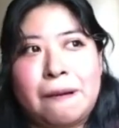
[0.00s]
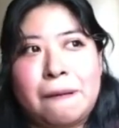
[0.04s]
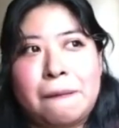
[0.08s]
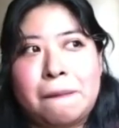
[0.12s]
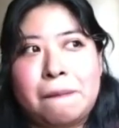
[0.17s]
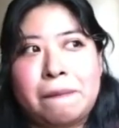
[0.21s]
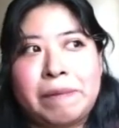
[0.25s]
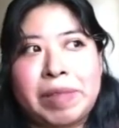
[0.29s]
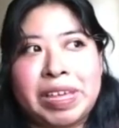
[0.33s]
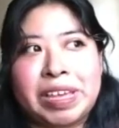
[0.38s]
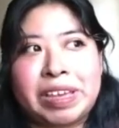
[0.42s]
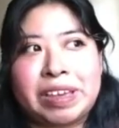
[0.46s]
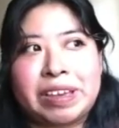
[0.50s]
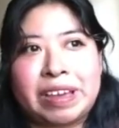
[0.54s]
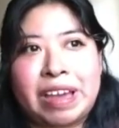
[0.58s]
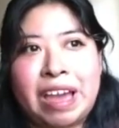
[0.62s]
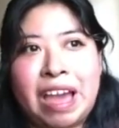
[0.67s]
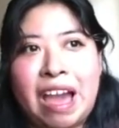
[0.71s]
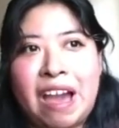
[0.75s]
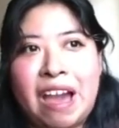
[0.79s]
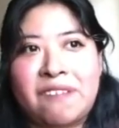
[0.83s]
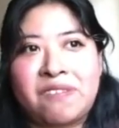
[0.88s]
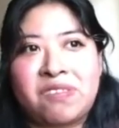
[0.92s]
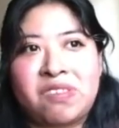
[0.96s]
like,
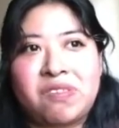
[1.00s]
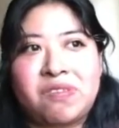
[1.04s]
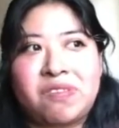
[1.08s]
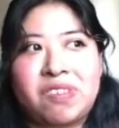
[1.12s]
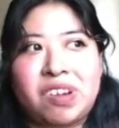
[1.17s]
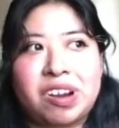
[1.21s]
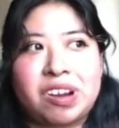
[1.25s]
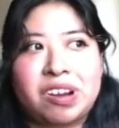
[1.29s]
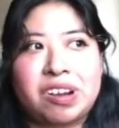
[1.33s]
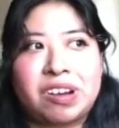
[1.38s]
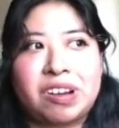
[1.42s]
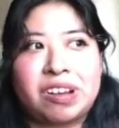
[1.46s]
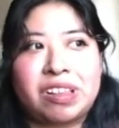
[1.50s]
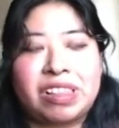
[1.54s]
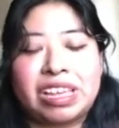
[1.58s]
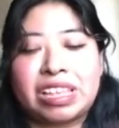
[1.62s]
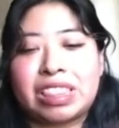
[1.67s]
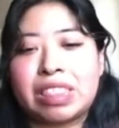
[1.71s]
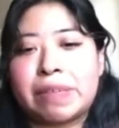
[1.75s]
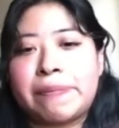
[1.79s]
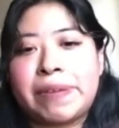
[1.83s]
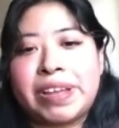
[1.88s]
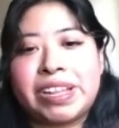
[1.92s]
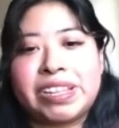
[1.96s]
half of our, like,
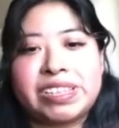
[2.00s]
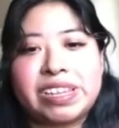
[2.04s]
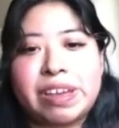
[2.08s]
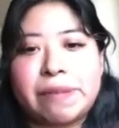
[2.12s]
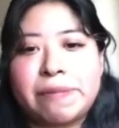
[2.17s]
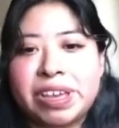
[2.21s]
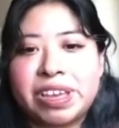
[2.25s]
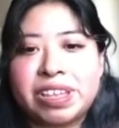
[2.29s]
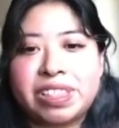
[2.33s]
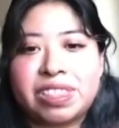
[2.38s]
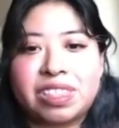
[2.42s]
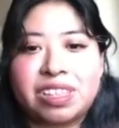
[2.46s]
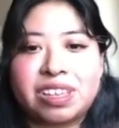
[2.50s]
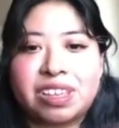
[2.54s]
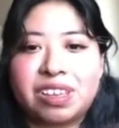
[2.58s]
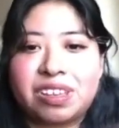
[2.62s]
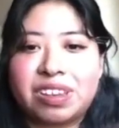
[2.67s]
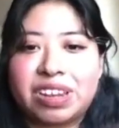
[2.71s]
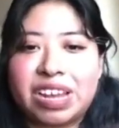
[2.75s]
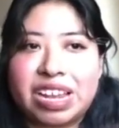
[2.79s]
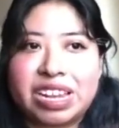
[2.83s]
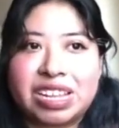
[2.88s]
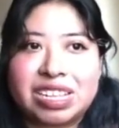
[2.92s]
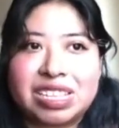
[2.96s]
the pandemic in the
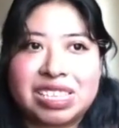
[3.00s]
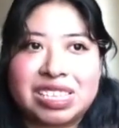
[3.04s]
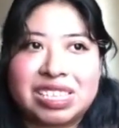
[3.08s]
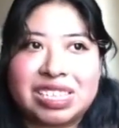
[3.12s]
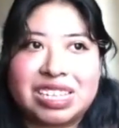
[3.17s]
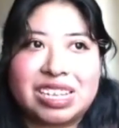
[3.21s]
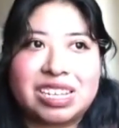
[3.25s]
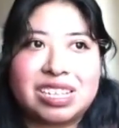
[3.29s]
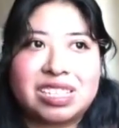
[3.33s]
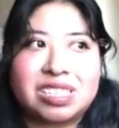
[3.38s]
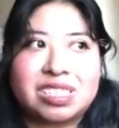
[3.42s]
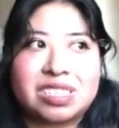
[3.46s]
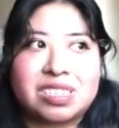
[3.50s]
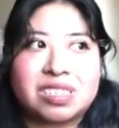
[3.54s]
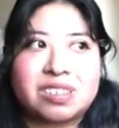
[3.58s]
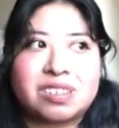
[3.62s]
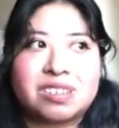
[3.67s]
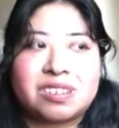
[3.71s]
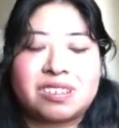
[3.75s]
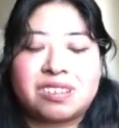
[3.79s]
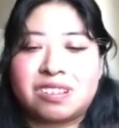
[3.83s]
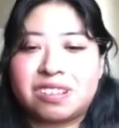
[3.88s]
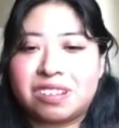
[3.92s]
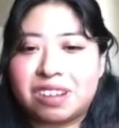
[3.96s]
United States
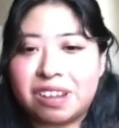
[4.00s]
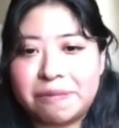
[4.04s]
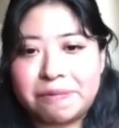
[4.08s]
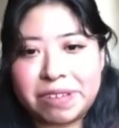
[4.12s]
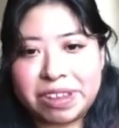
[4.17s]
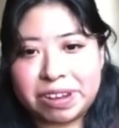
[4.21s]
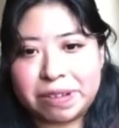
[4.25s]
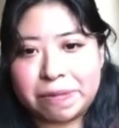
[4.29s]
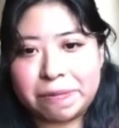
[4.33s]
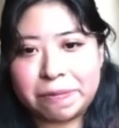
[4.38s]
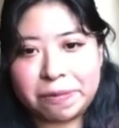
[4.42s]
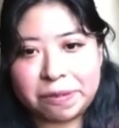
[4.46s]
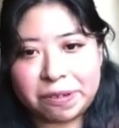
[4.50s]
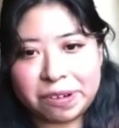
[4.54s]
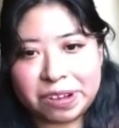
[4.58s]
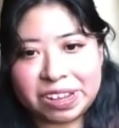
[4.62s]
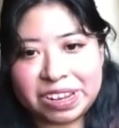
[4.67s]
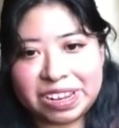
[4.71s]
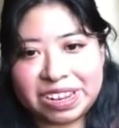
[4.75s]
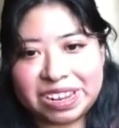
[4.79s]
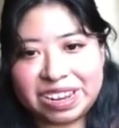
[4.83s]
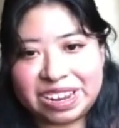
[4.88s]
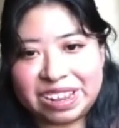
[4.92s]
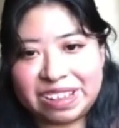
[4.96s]
could have been
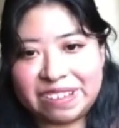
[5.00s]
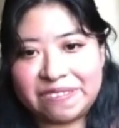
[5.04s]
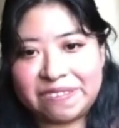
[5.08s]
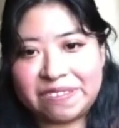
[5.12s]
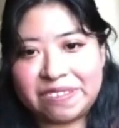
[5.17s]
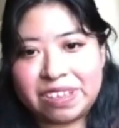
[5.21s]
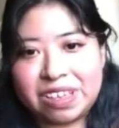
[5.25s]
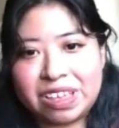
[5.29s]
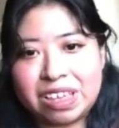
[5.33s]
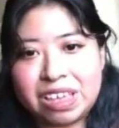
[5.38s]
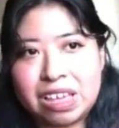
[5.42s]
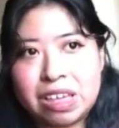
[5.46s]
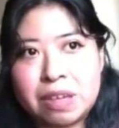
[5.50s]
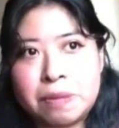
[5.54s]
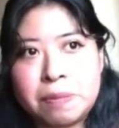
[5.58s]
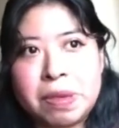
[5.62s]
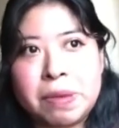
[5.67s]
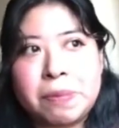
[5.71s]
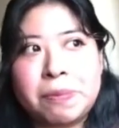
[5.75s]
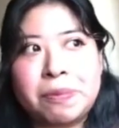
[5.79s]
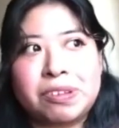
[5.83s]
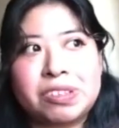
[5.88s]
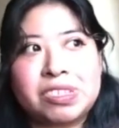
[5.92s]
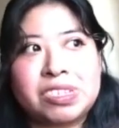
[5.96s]
avoided if
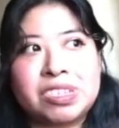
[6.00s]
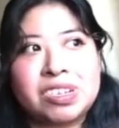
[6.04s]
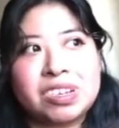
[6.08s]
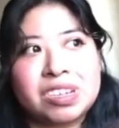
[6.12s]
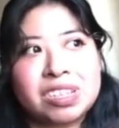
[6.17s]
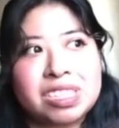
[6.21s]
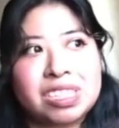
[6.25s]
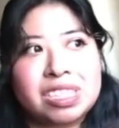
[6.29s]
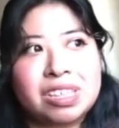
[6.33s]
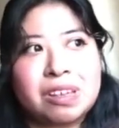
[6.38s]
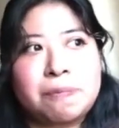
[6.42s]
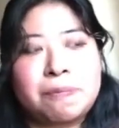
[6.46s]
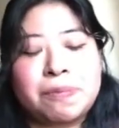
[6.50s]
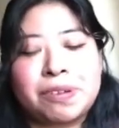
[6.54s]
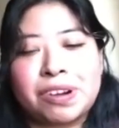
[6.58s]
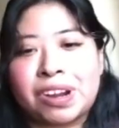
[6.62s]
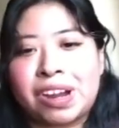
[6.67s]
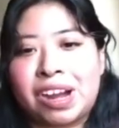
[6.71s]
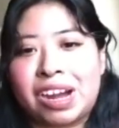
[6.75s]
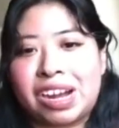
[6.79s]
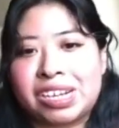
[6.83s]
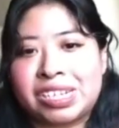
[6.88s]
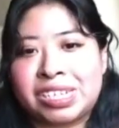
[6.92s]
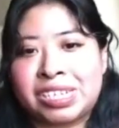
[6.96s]
people took the
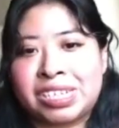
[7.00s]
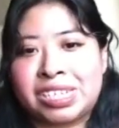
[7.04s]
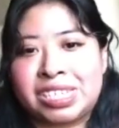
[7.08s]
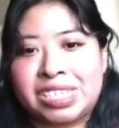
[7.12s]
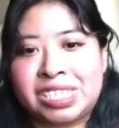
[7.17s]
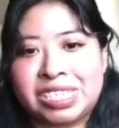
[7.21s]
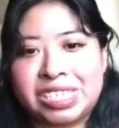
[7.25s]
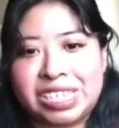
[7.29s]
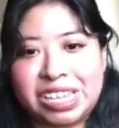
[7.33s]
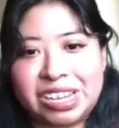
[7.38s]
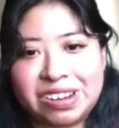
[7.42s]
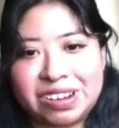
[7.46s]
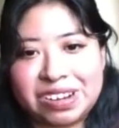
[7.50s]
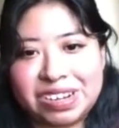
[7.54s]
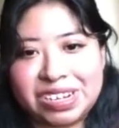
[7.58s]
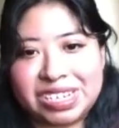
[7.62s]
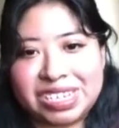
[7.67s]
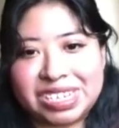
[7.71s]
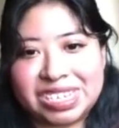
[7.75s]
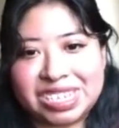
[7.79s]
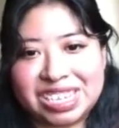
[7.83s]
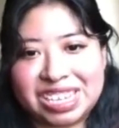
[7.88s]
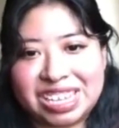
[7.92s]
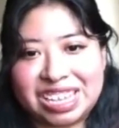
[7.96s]
precautions
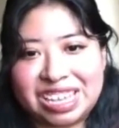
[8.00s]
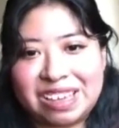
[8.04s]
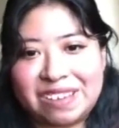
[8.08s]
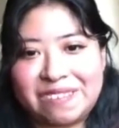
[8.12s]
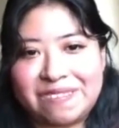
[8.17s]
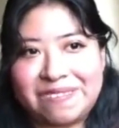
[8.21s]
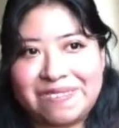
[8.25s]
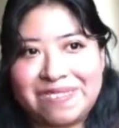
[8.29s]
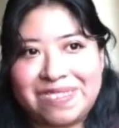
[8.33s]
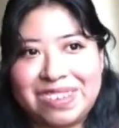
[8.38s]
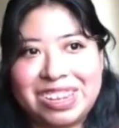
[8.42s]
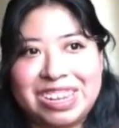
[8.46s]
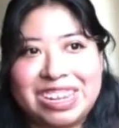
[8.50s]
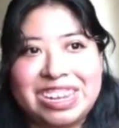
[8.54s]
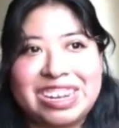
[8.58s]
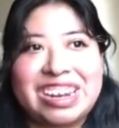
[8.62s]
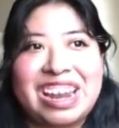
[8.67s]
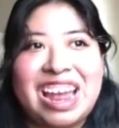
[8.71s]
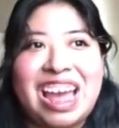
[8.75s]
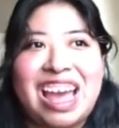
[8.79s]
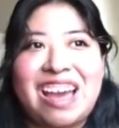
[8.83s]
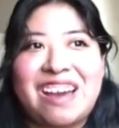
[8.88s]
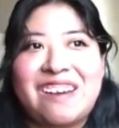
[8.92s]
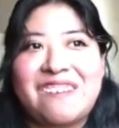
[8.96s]
seriously, if we didn't
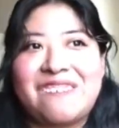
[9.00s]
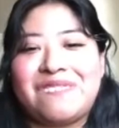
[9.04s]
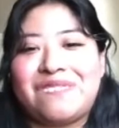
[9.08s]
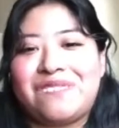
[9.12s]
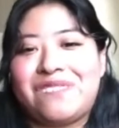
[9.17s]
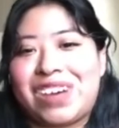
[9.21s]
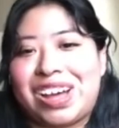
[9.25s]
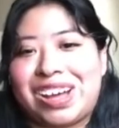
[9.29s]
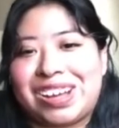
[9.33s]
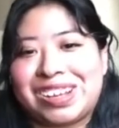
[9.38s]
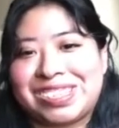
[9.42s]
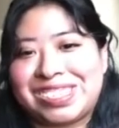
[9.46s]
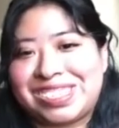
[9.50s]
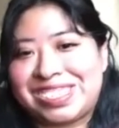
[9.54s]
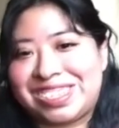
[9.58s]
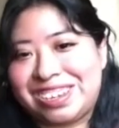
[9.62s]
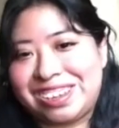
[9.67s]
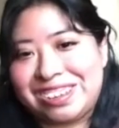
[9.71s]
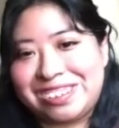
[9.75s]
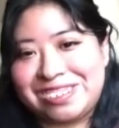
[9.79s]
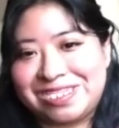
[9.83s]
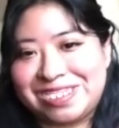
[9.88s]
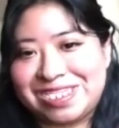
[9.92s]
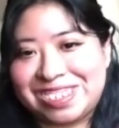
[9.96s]
have Fox
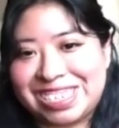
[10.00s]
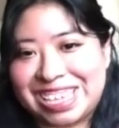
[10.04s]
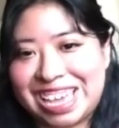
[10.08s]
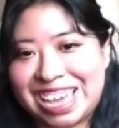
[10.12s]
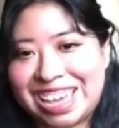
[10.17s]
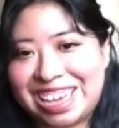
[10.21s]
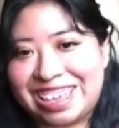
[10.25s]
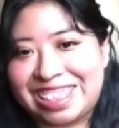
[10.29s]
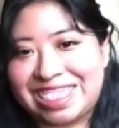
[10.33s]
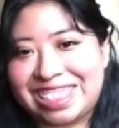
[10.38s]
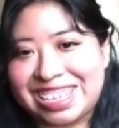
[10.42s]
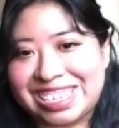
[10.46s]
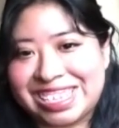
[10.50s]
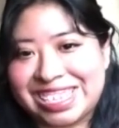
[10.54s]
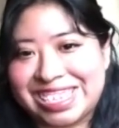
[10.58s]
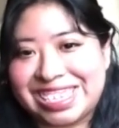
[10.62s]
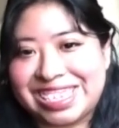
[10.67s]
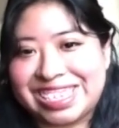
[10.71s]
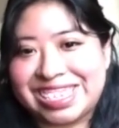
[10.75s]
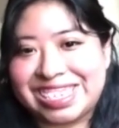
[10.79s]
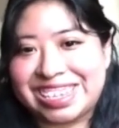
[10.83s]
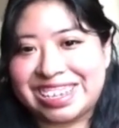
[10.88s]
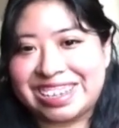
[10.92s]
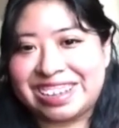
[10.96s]
News saying this
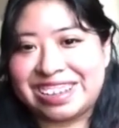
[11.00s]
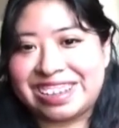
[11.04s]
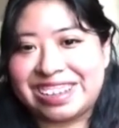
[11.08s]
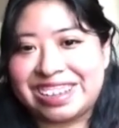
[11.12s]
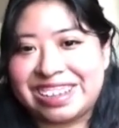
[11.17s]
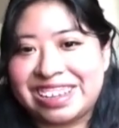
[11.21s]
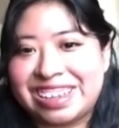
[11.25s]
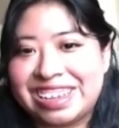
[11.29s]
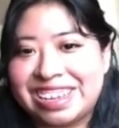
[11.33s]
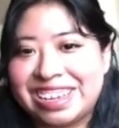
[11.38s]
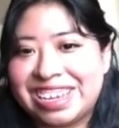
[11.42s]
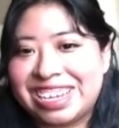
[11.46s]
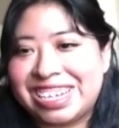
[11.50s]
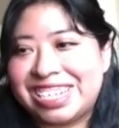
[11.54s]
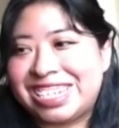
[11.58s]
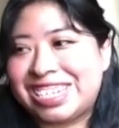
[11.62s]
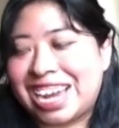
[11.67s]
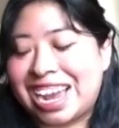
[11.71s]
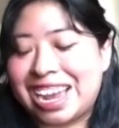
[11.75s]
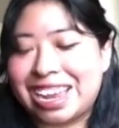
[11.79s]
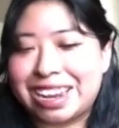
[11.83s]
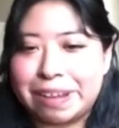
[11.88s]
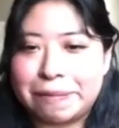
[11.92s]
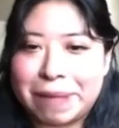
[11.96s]
is a
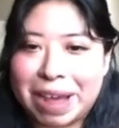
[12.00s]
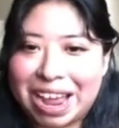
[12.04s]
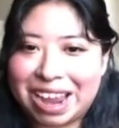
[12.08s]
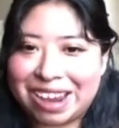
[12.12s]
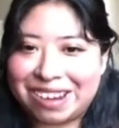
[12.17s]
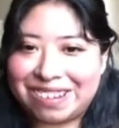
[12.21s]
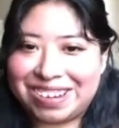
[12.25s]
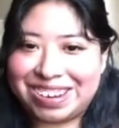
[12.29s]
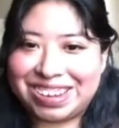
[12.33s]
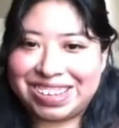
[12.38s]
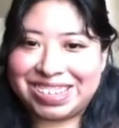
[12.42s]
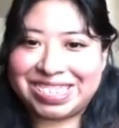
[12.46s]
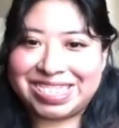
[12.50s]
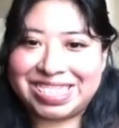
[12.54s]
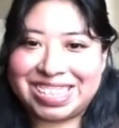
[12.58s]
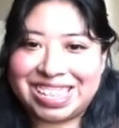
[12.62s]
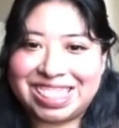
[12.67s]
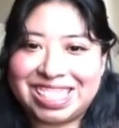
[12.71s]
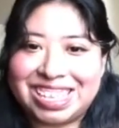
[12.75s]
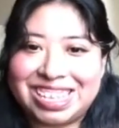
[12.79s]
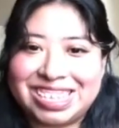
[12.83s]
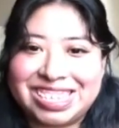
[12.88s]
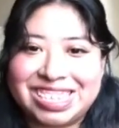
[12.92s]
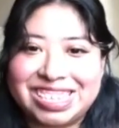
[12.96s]
China virus, that
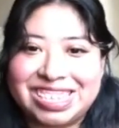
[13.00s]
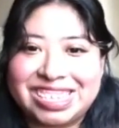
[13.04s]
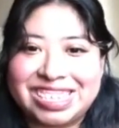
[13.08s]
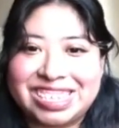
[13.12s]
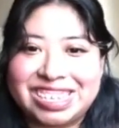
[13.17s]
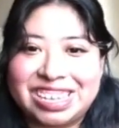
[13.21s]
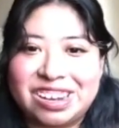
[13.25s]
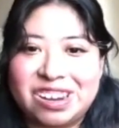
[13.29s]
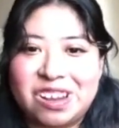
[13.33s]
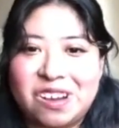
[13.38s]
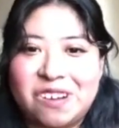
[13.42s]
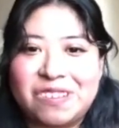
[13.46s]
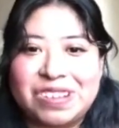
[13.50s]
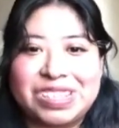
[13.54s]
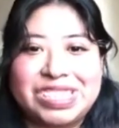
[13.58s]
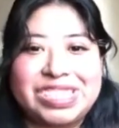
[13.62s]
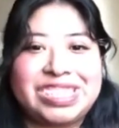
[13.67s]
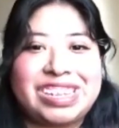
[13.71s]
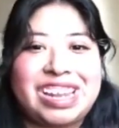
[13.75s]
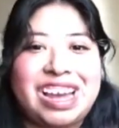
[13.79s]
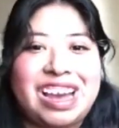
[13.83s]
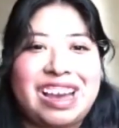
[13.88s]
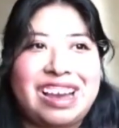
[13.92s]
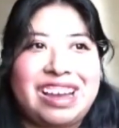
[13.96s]
this is, you know, it's
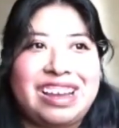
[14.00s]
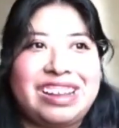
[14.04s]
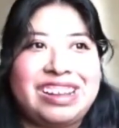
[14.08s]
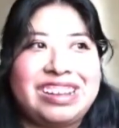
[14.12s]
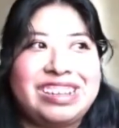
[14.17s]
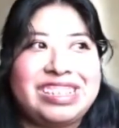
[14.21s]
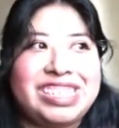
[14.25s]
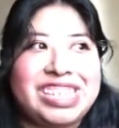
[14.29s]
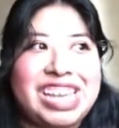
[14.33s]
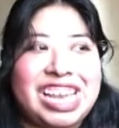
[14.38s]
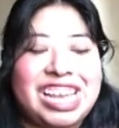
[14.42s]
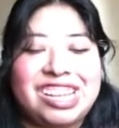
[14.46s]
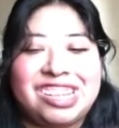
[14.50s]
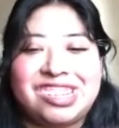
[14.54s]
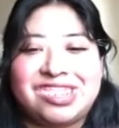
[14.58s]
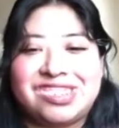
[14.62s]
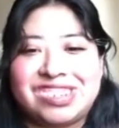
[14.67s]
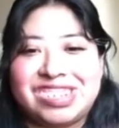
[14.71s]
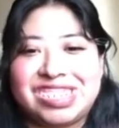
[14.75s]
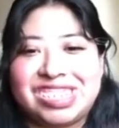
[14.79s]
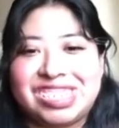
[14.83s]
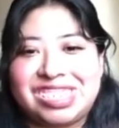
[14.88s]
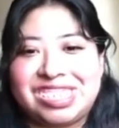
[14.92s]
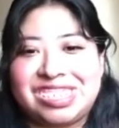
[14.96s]
not
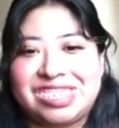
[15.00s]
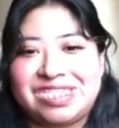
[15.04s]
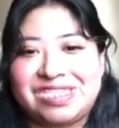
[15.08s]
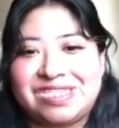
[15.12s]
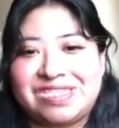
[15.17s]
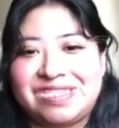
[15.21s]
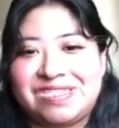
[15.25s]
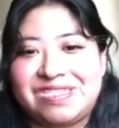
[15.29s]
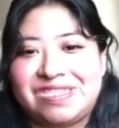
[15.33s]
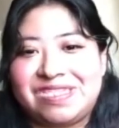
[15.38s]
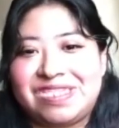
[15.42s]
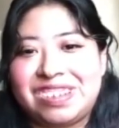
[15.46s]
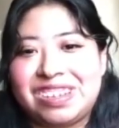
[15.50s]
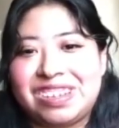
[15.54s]
dangerous to